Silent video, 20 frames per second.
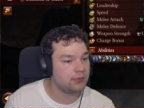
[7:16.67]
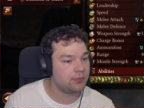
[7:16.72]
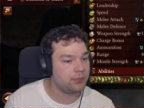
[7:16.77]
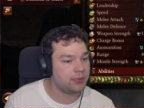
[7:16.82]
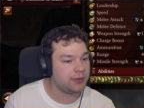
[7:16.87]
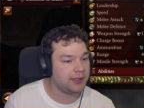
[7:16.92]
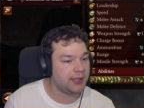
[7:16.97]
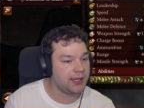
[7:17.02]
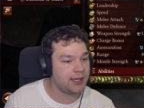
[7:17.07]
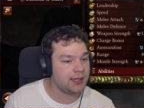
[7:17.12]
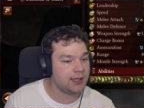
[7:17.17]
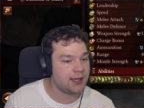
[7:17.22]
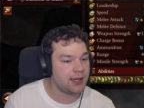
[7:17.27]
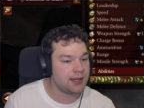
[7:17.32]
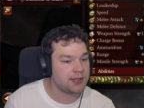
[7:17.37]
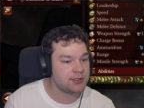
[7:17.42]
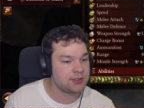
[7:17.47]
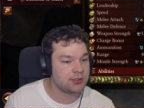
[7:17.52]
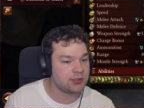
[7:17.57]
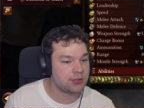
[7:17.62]
Play
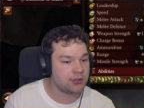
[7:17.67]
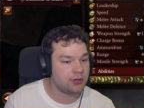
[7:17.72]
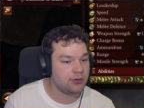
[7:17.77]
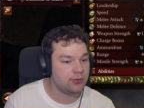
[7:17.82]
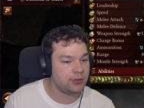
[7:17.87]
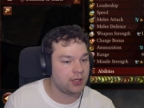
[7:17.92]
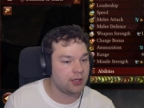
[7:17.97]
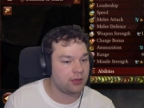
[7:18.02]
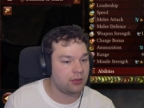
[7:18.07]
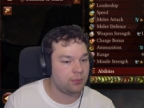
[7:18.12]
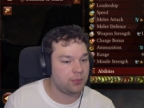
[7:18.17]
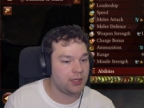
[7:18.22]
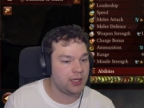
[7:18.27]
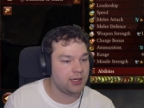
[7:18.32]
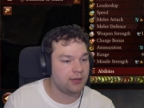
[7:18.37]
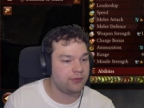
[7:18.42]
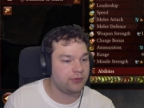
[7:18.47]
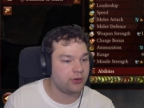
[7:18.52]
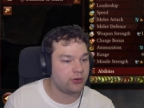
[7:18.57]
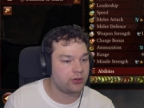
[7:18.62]
as Ku'gath
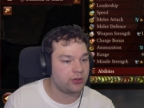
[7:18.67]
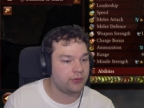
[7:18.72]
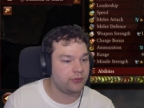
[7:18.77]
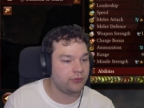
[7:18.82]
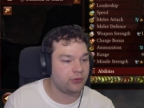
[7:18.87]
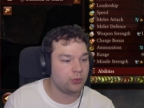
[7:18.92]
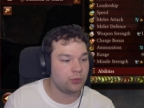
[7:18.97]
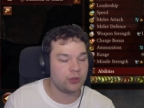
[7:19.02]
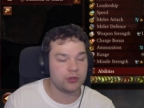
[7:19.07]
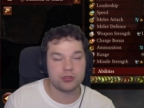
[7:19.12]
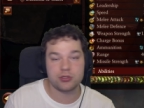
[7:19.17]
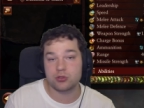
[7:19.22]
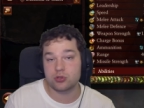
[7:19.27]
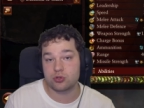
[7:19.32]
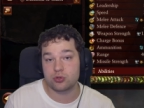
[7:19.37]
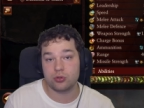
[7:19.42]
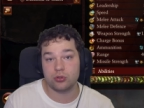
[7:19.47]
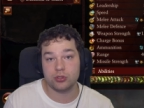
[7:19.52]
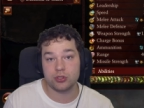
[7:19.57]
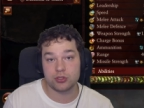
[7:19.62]
Plaguefather if you want the
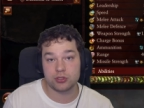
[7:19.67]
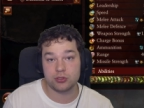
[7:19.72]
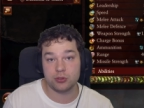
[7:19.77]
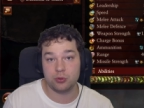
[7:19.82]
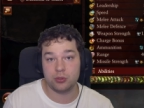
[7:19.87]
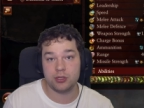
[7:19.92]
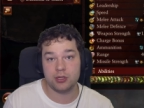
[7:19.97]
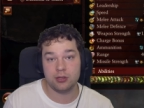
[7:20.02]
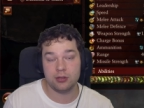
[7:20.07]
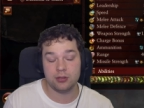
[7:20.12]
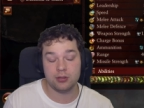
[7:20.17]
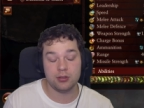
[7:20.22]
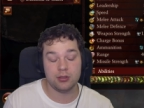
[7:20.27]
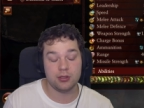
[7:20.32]
strongest lord.